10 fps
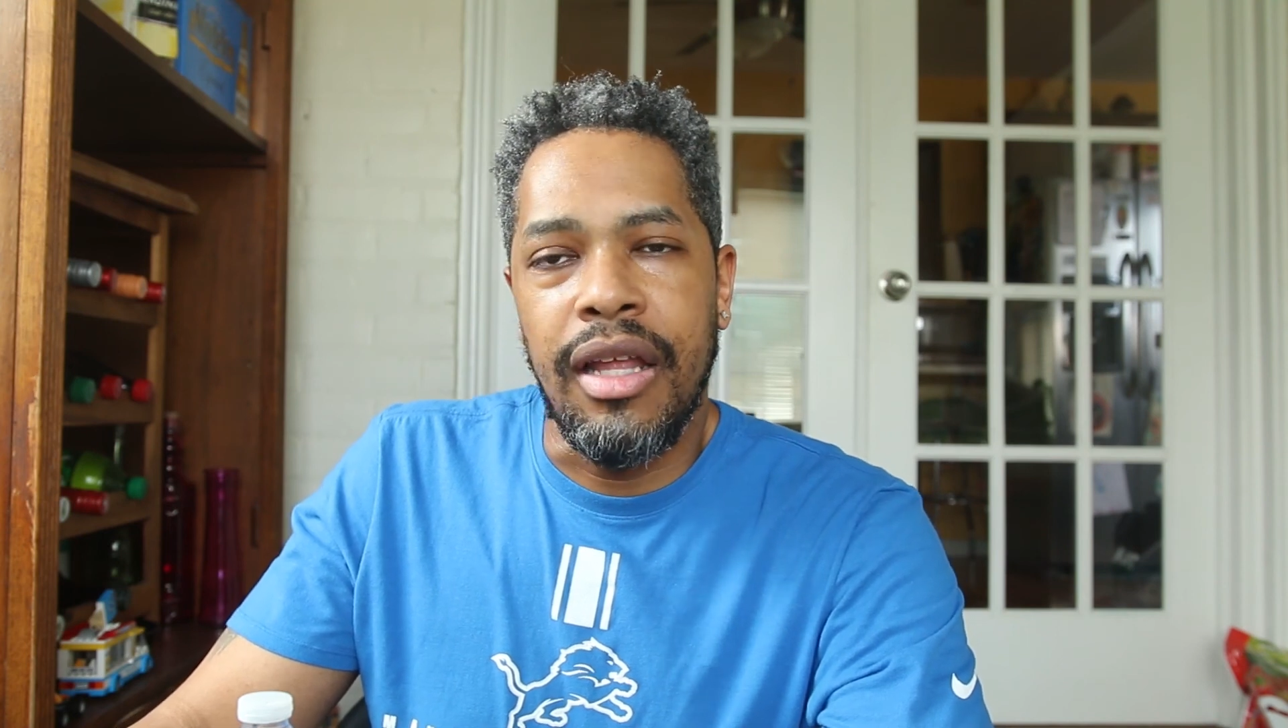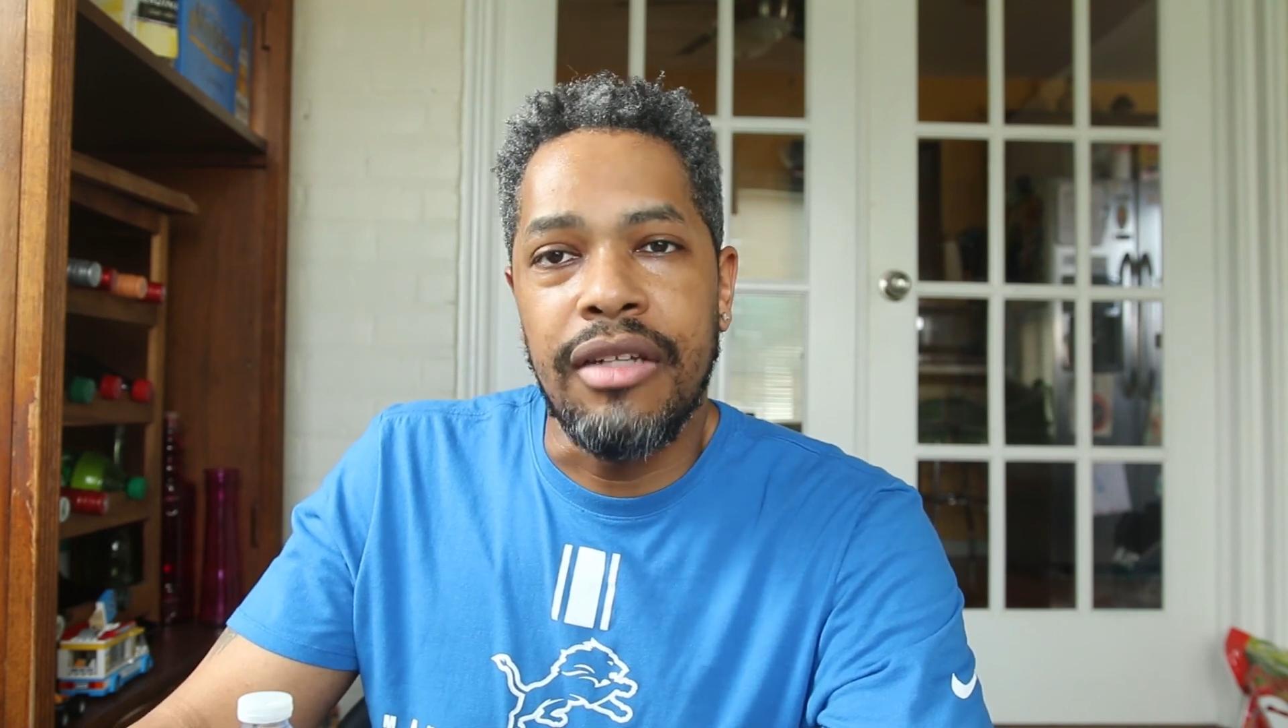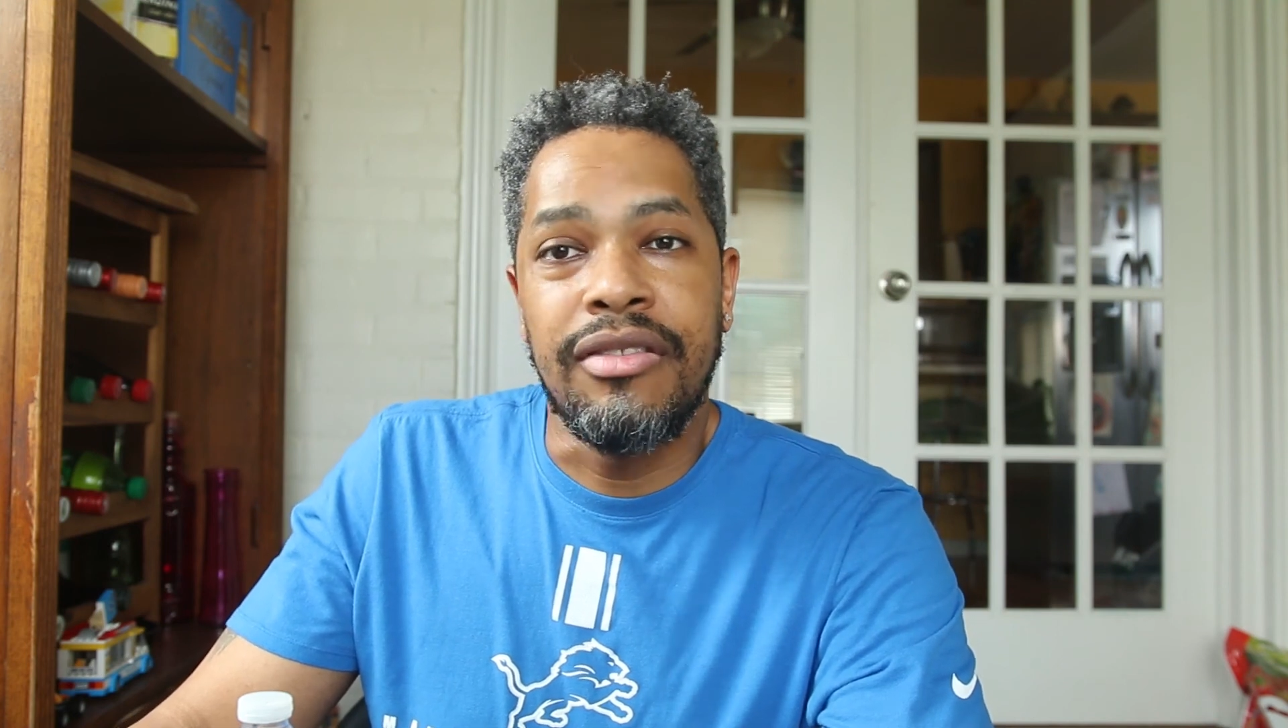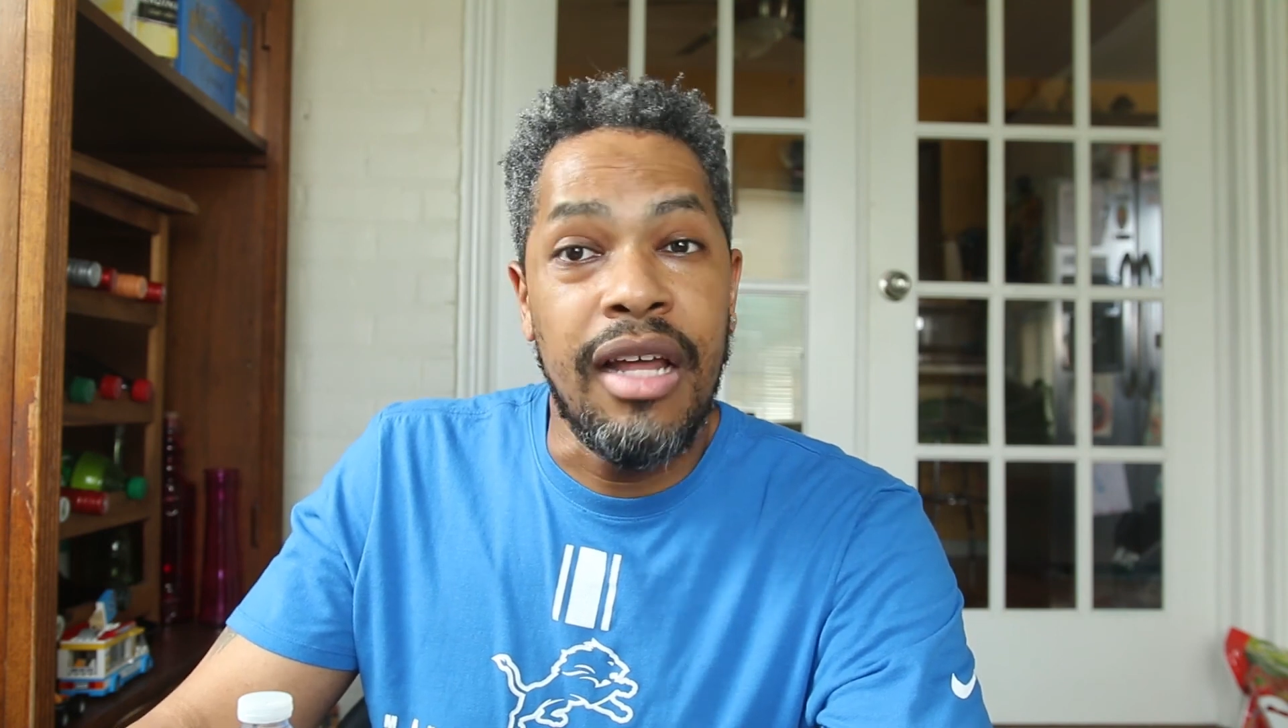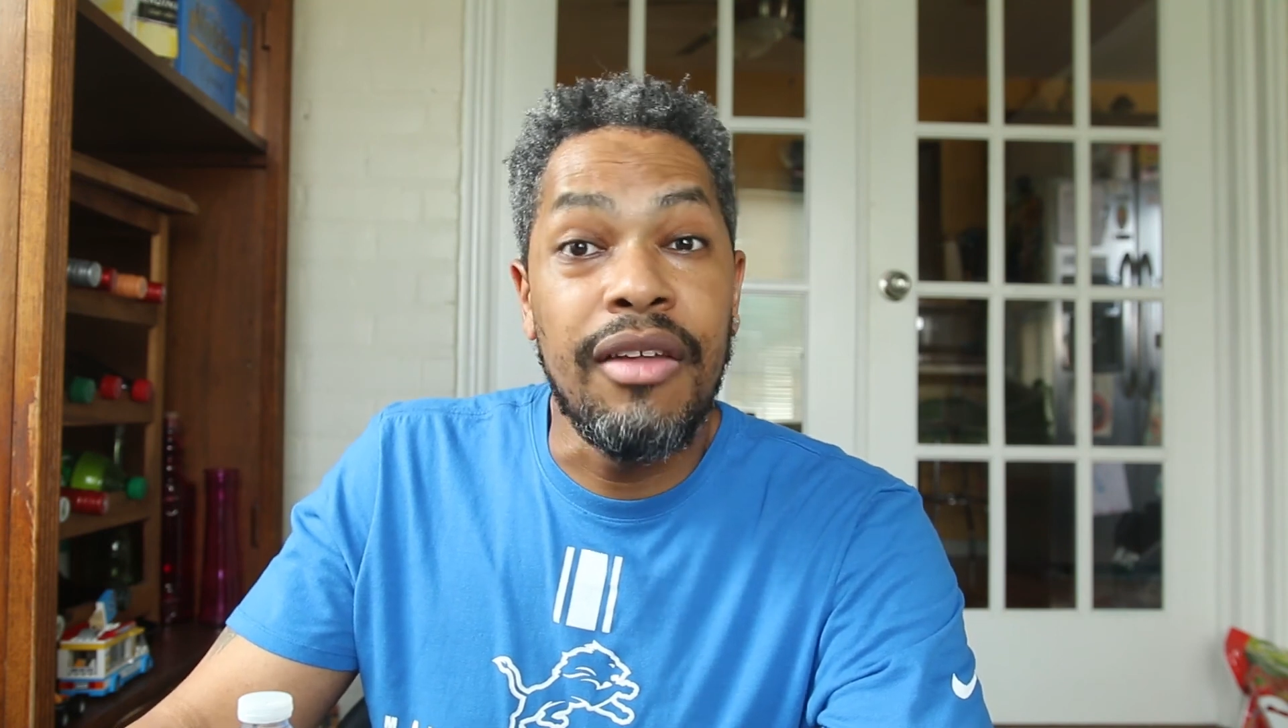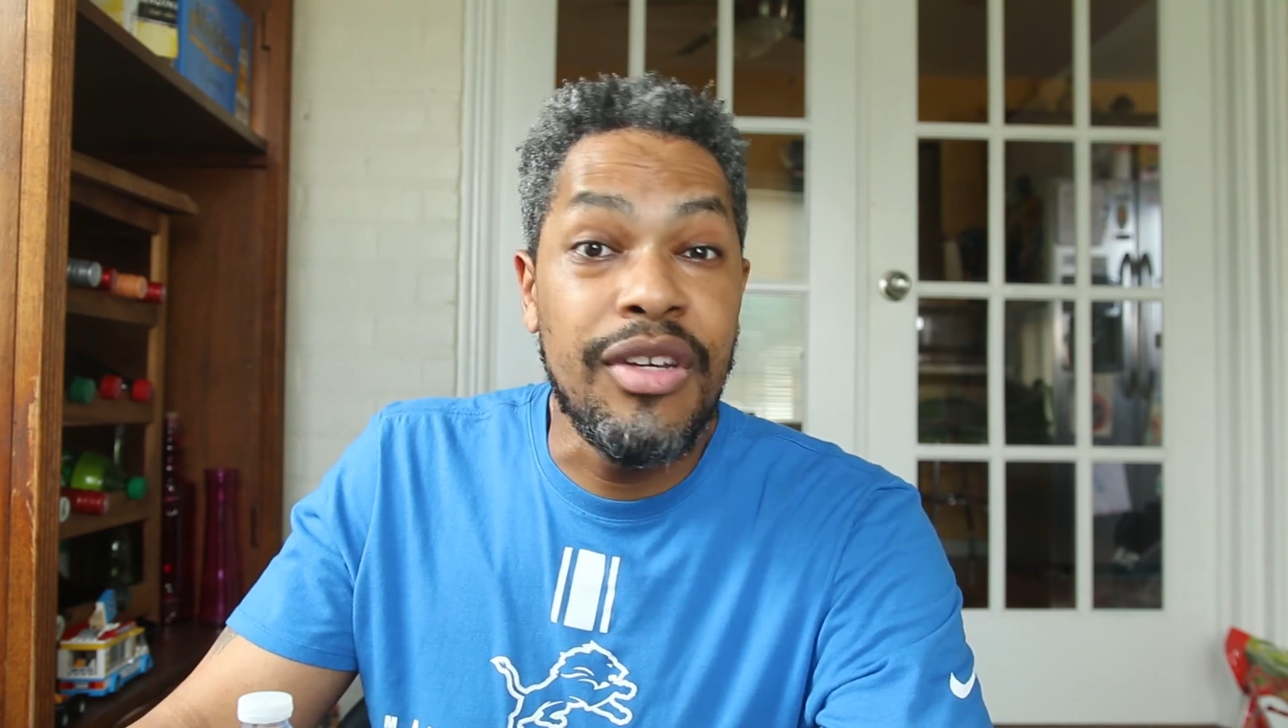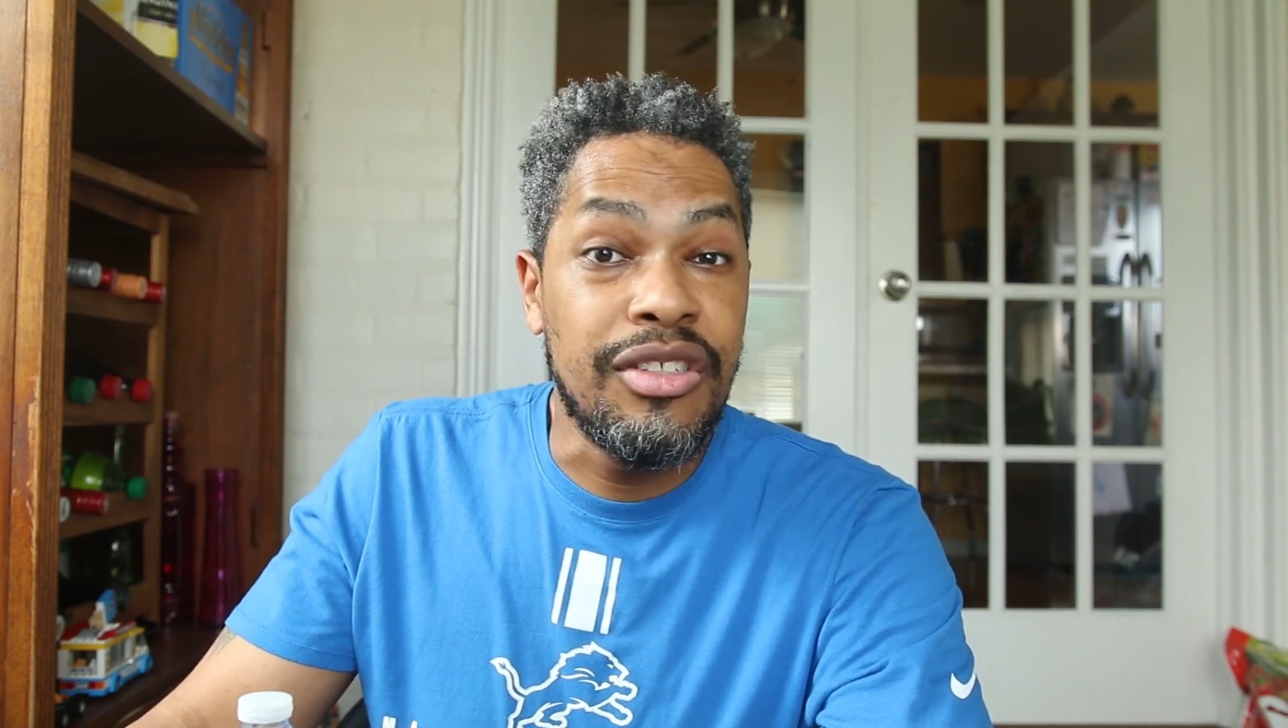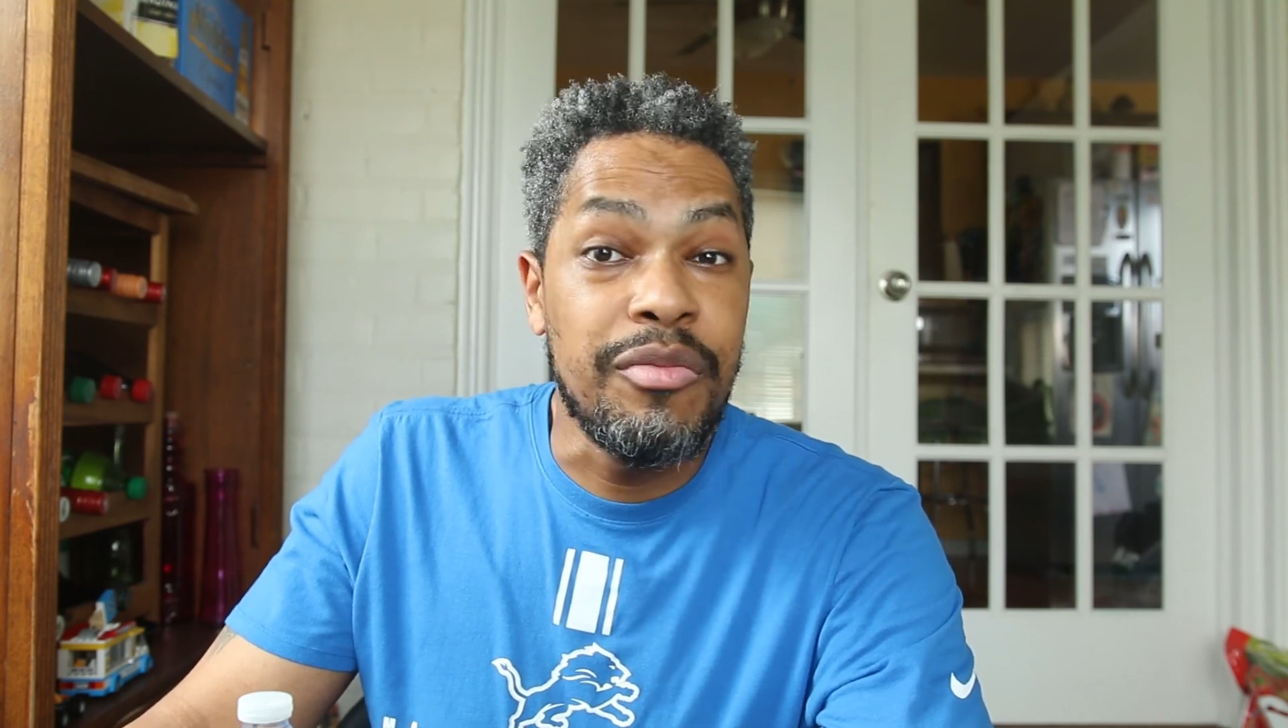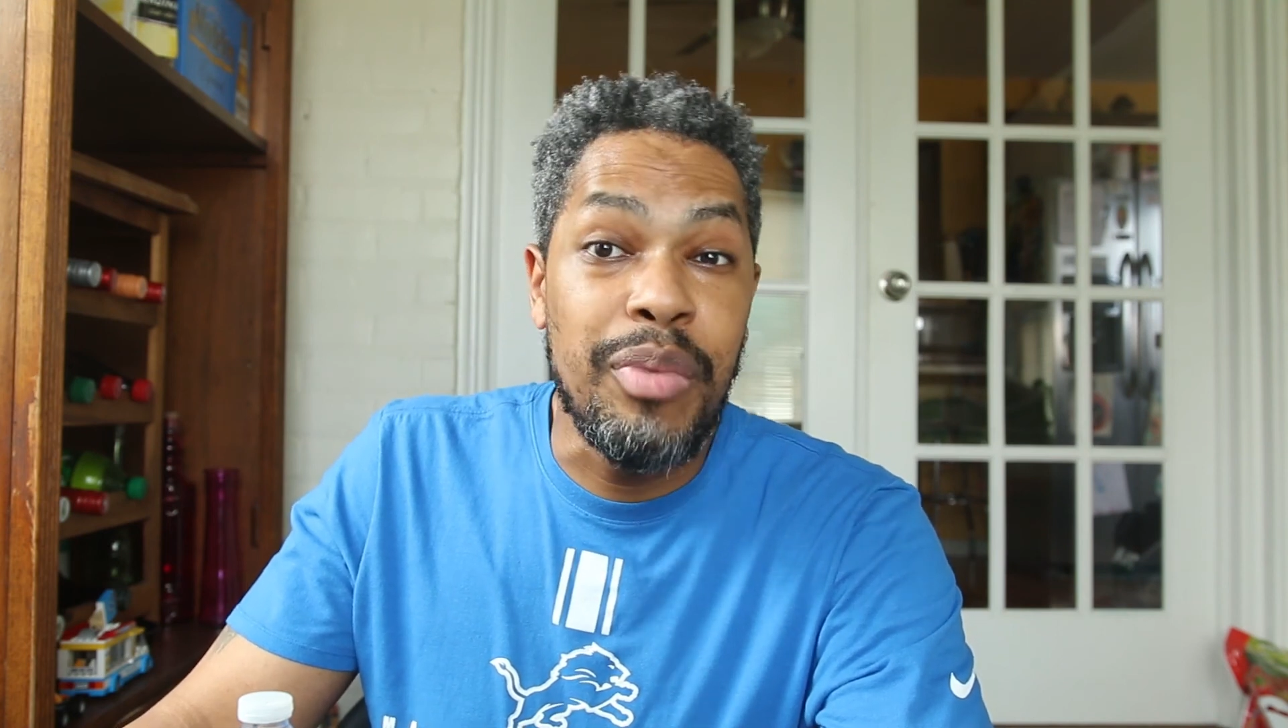like television,